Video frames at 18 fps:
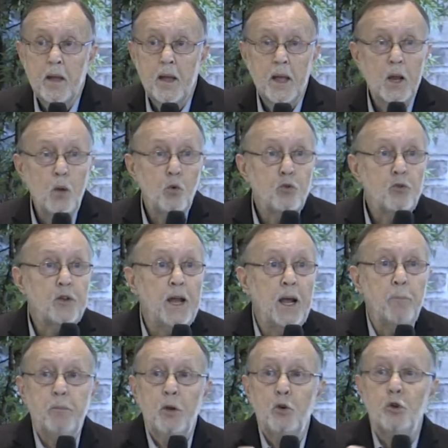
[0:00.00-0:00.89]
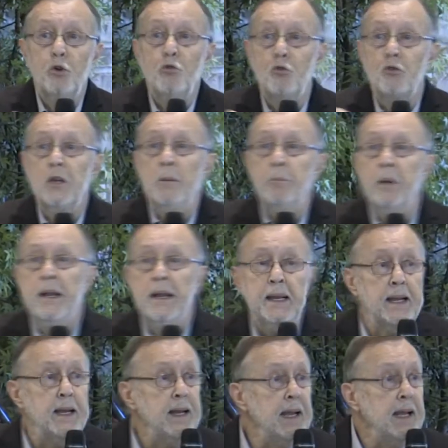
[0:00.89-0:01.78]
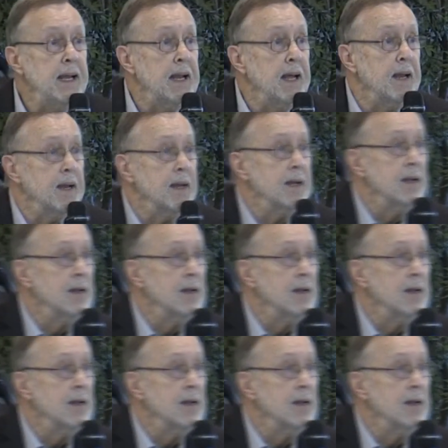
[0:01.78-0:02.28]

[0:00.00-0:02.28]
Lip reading: He was tempted to sin, but he didn't eat it.